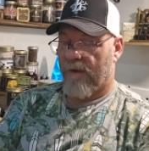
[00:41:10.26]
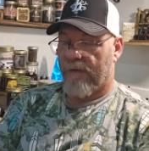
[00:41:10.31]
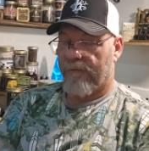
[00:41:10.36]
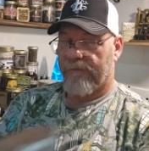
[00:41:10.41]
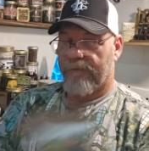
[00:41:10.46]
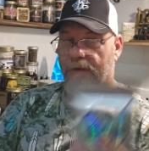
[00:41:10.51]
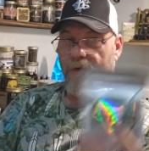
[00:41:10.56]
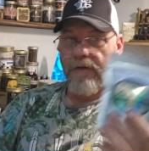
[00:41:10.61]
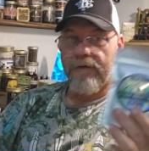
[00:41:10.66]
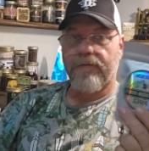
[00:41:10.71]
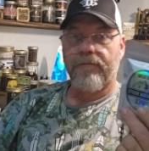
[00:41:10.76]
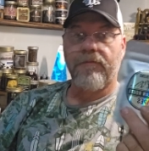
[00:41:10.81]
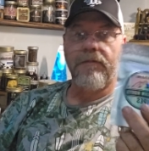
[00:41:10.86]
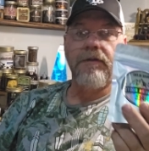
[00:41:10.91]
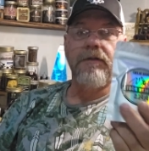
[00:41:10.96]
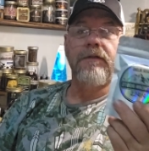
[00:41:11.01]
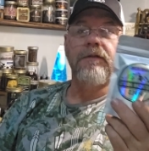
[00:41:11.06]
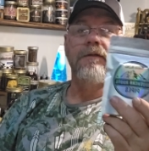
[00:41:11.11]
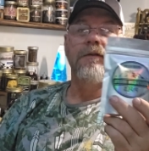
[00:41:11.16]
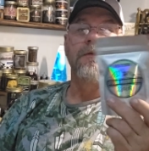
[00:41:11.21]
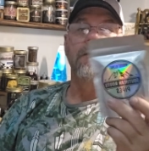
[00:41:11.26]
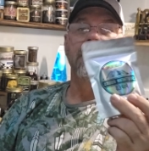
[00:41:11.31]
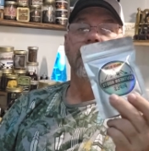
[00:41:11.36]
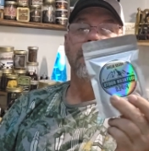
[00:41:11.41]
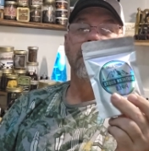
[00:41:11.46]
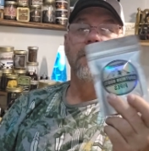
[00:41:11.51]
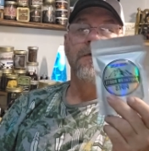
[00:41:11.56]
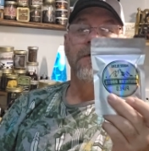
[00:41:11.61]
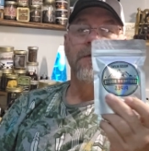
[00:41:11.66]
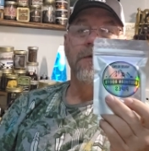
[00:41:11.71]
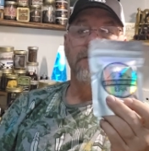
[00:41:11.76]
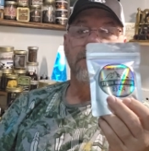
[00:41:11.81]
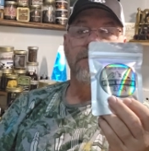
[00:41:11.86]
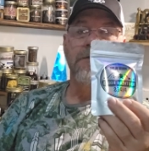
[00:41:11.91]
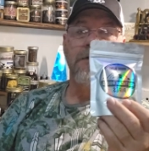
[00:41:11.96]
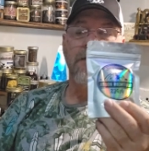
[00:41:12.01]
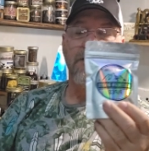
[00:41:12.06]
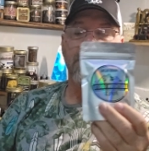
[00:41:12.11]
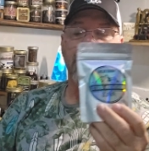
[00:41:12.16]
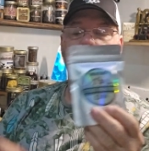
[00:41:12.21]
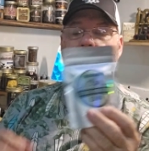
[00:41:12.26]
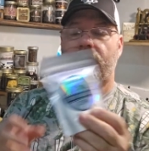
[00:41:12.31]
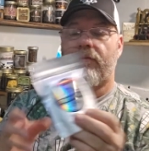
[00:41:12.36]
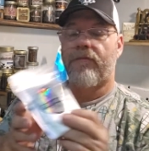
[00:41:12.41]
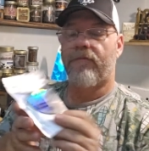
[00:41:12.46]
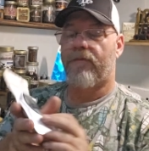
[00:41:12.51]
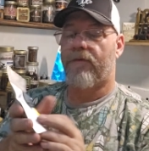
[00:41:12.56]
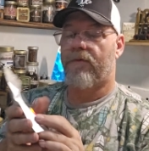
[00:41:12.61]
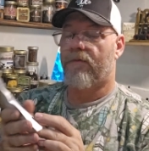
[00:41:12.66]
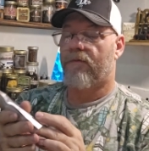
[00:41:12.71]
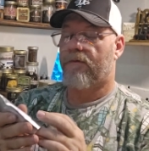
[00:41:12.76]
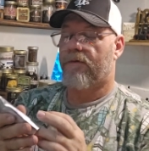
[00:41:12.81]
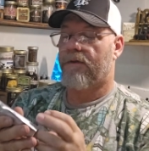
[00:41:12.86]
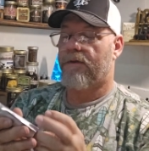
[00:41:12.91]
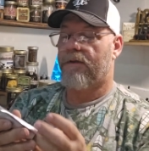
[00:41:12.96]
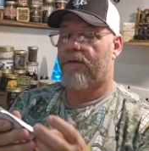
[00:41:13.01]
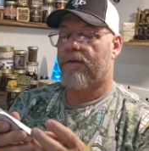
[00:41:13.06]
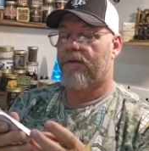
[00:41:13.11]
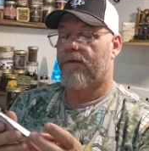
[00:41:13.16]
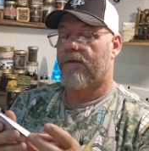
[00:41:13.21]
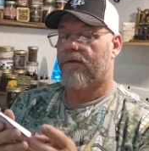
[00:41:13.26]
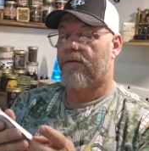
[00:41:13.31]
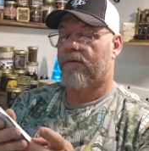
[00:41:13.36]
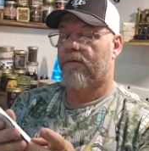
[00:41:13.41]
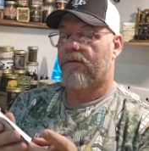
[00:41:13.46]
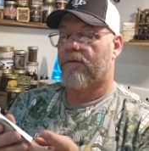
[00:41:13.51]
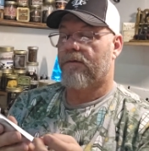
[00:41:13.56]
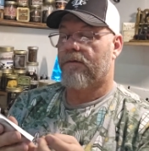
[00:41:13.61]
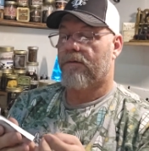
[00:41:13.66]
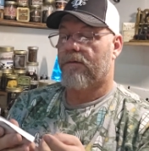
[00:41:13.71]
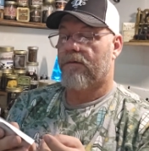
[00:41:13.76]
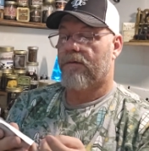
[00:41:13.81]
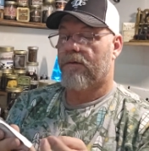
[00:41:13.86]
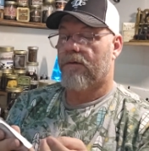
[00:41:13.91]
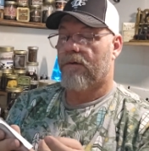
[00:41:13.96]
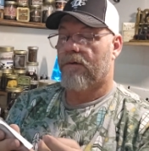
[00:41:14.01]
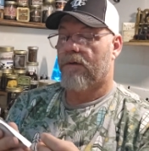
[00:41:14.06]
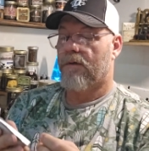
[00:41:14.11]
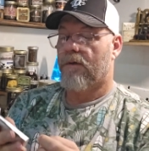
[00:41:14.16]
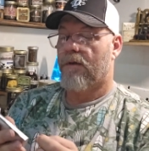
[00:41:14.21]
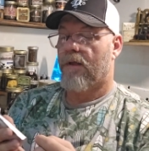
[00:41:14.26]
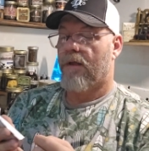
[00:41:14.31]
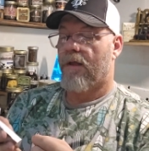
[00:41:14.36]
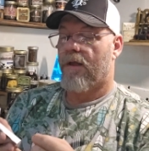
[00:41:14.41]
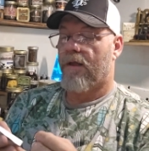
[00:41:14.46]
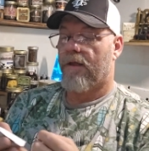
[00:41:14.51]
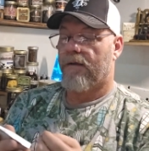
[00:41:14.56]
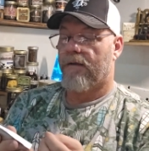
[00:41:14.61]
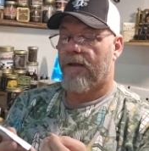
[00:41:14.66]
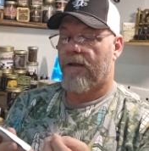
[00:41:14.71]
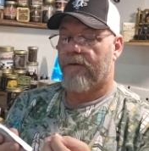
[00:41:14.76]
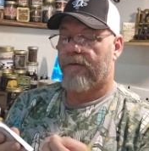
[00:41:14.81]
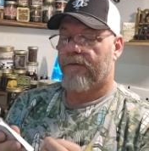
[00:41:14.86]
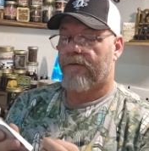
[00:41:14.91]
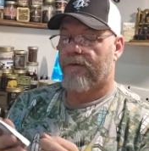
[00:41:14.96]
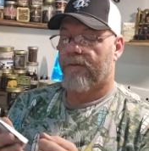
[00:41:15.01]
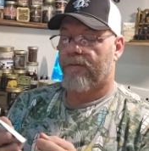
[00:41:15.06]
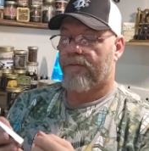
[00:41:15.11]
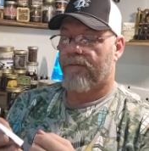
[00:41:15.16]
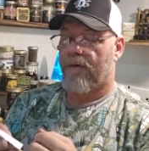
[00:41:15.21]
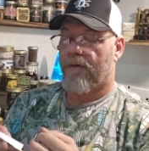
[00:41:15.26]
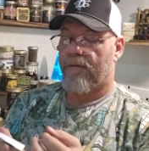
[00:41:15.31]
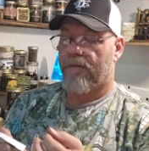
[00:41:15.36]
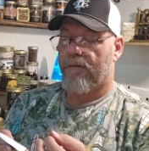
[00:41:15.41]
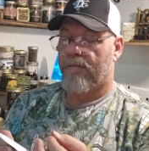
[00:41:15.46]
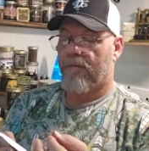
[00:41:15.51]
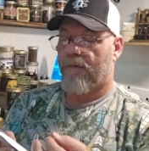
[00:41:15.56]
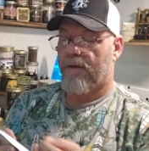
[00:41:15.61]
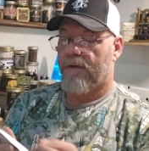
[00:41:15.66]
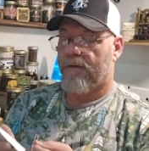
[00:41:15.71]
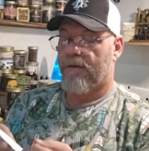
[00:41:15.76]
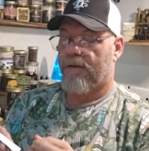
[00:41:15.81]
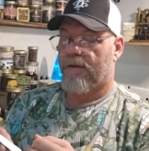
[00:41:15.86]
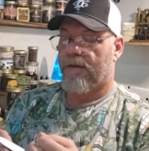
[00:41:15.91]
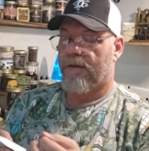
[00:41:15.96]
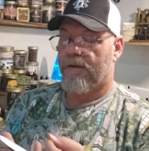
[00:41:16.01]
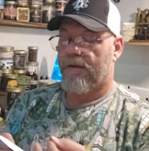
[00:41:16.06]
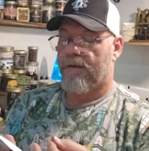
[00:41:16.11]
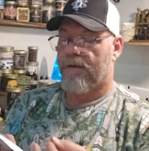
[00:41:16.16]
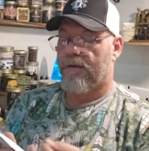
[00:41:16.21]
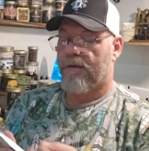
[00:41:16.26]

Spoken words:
Pints House Blend. Check out my review on it. I announced it probably Monday